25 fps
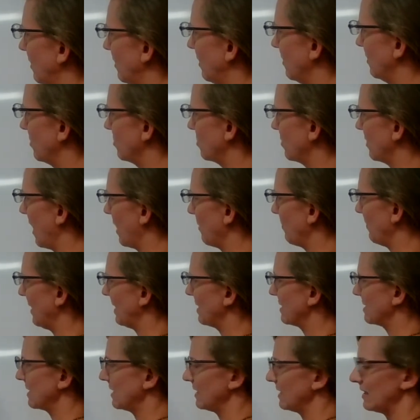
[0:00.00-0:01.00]
so that
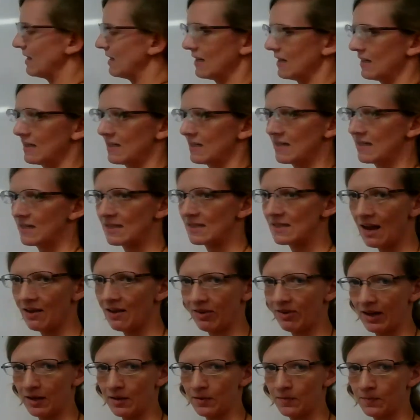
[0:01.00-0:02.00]
makes it
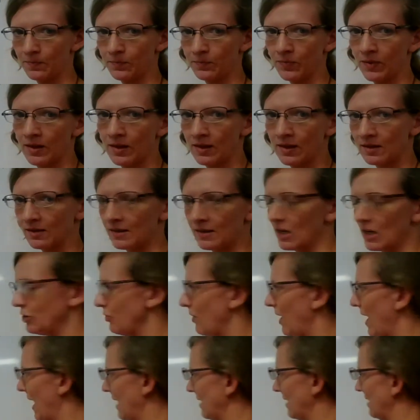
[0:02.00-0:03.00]
7. Then you
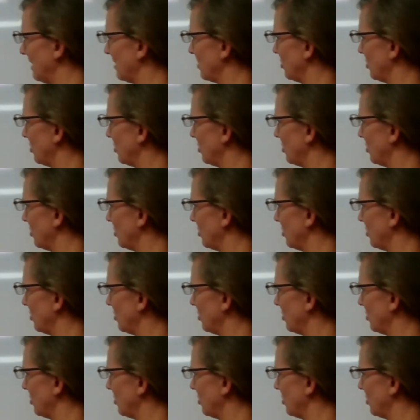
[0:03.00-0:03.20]
add these